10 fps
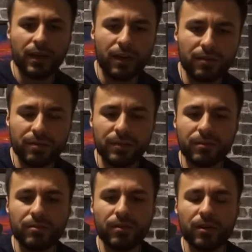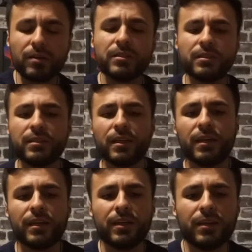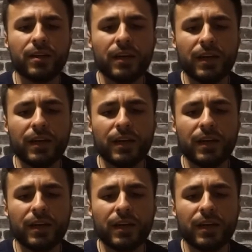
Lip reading: Hierophant in reverse here.